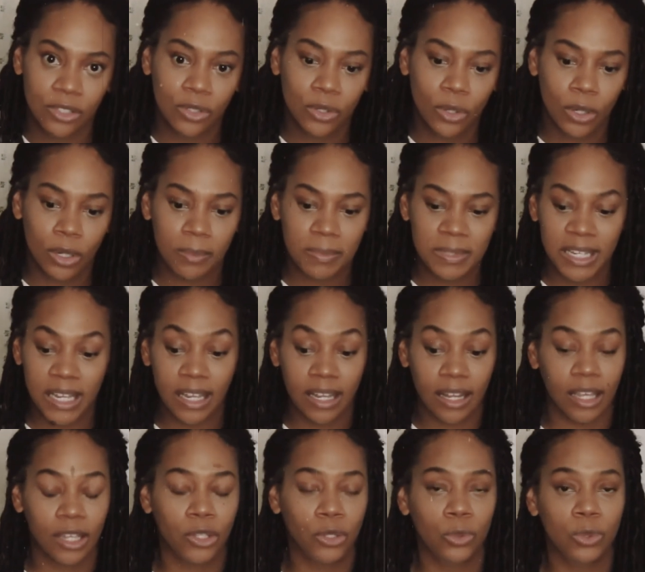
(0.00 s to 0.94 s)
You know what I'm
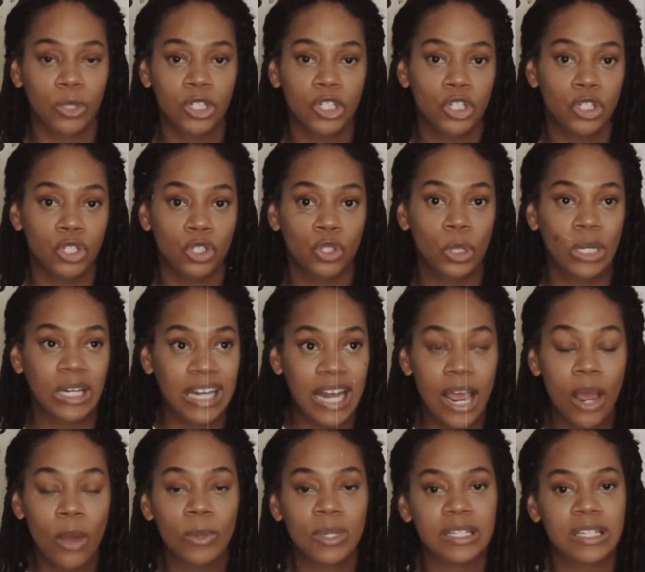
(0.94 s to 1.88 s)
saying? You can just do.
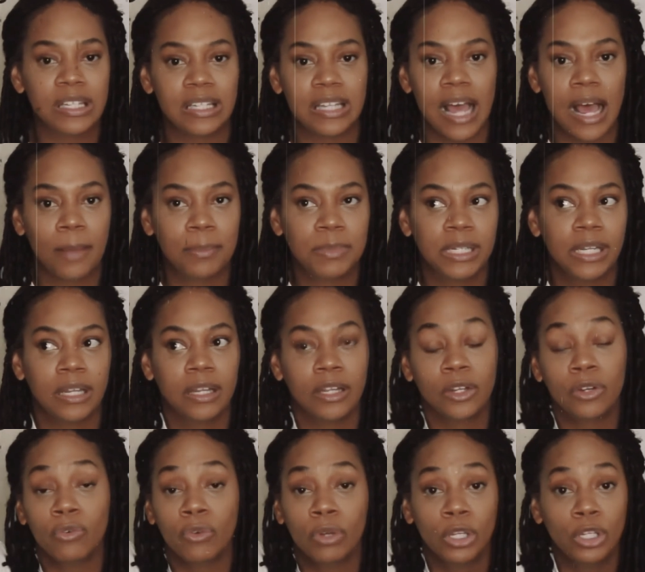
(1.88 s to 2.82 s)
Now is the time to
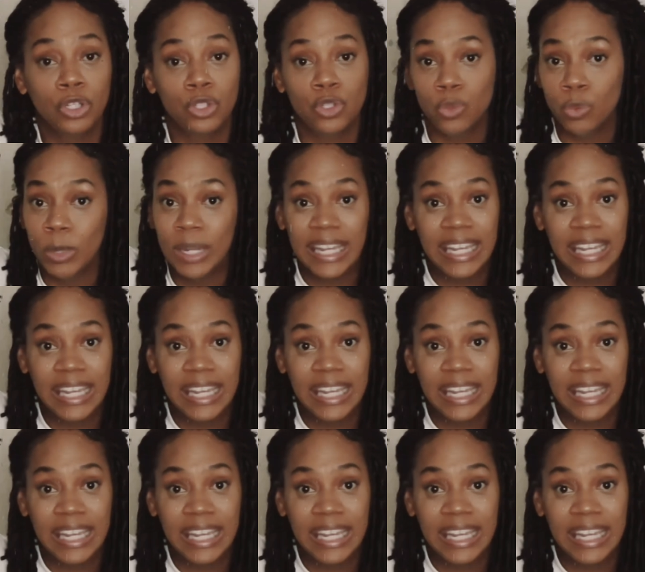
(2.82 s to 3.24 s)
literally do